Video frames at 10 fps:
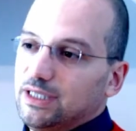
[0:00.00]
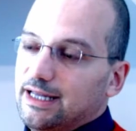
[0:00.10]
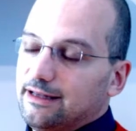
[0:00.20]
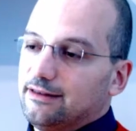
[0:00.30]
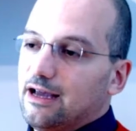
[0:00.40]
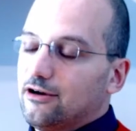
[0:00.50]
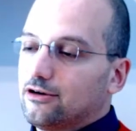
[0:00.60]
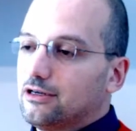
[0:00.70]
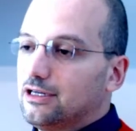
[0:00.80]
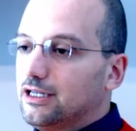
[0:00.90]
be done
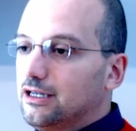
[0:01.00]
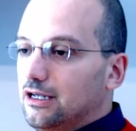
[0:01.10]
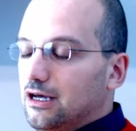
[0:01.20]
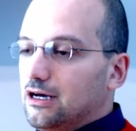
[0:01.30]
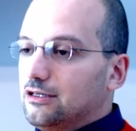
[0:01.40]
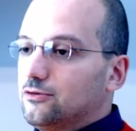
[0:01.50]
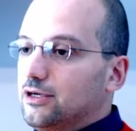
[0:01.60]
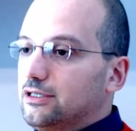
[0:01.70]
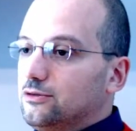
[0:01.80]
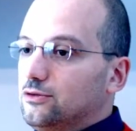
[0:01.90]
directly. Andre
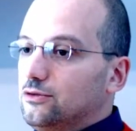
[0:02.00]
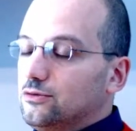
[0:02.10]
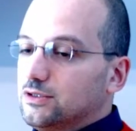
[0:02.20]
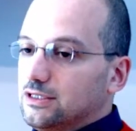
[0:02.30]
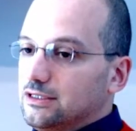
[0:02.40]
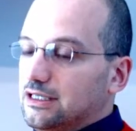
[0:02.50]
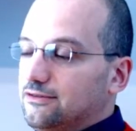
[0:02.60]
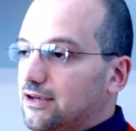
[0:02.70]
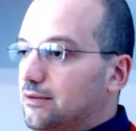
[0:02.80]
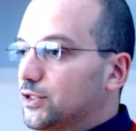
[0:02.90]
had to use a
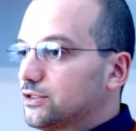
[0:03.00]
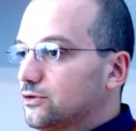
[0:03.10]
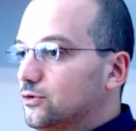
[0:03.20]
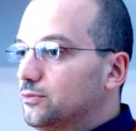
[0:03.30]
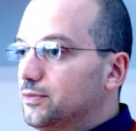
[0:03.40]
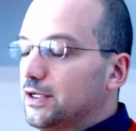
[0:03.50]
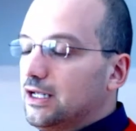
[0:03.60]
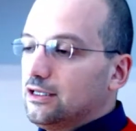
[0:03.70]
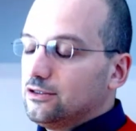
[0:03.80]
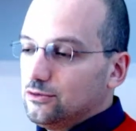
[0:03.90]
fiber scope
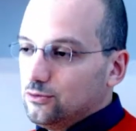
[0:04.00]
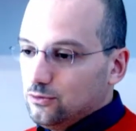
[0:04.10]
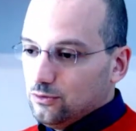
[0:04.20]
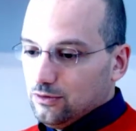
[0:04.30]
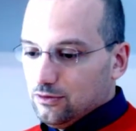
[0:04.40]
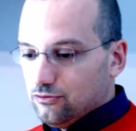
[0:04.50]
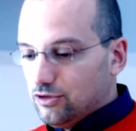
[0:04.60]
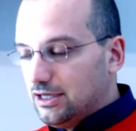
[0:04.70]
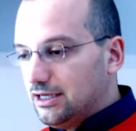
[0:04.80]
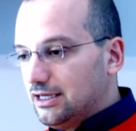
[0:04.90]
to
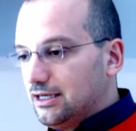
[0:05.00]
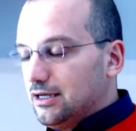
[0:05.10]
really